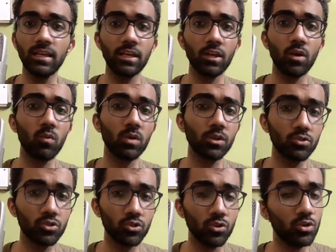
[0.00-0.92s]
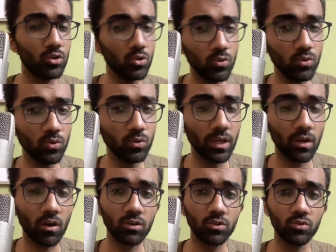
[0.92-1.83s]
you know, what you should do in
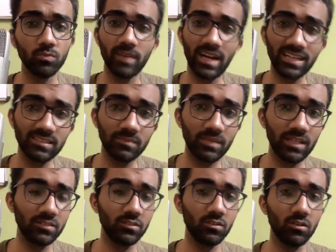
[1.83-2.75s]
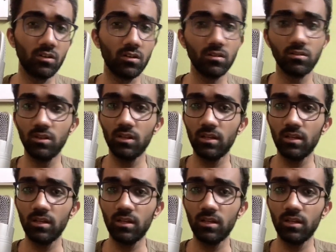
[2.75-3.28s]
order to maximize your,